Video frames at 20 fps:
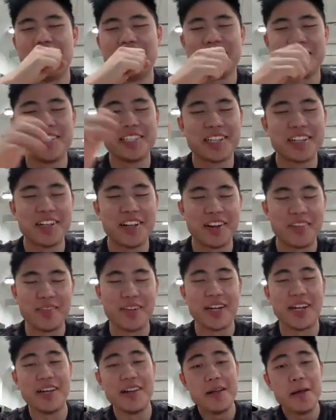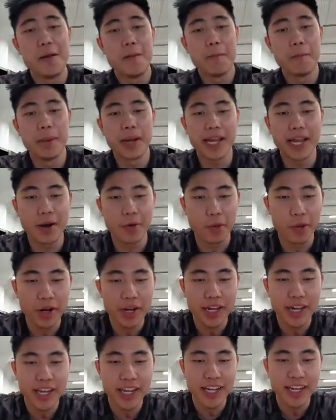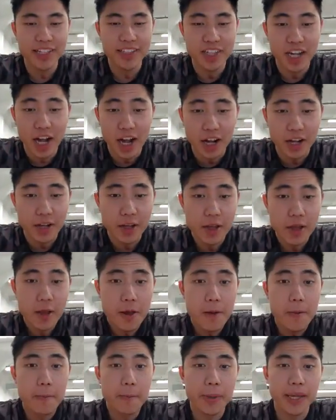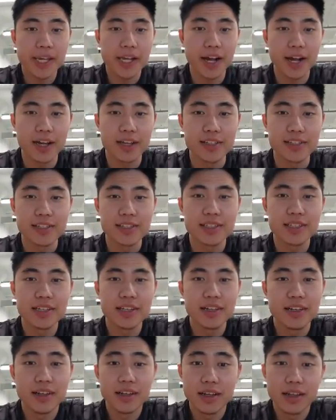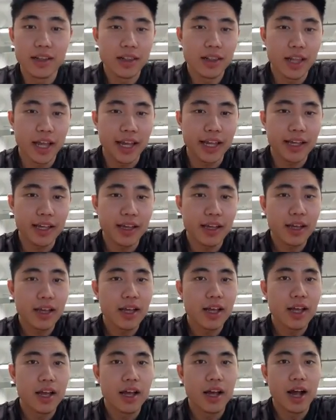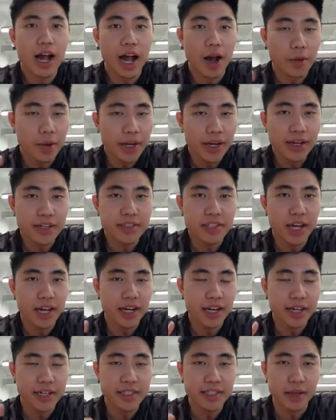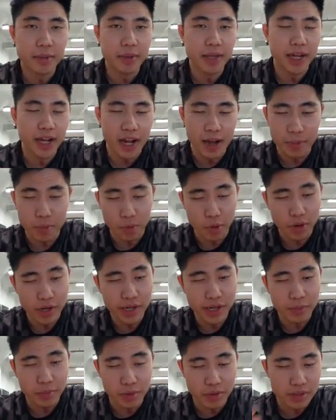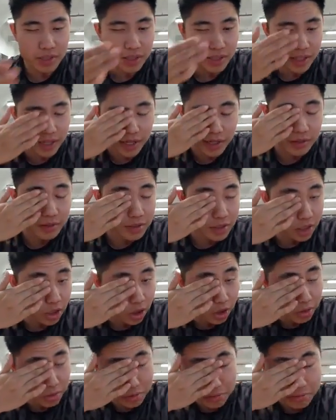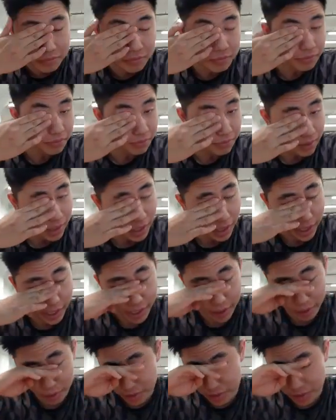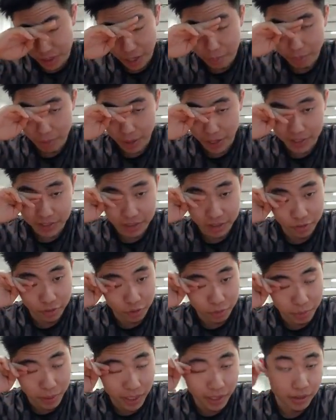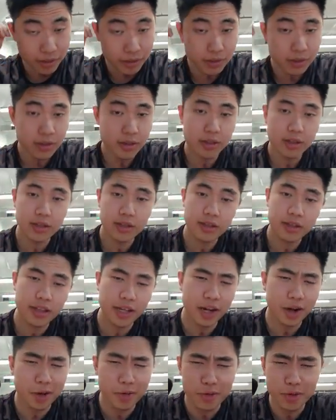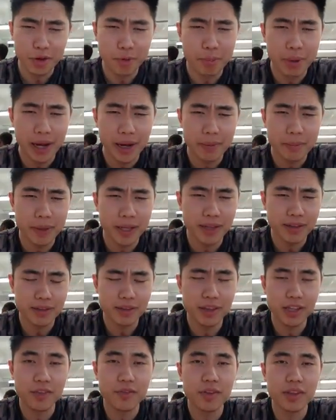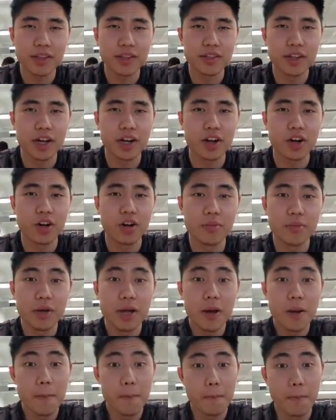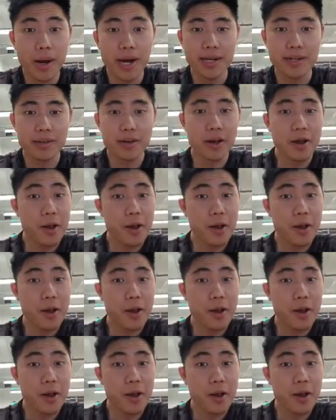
Just to clarify, but yeah, we were gonna get a dog because, like, I would get a dog except like I'm working most of the day, so like it's not practical for me. Like I would feel bad about leaving the dog at home, but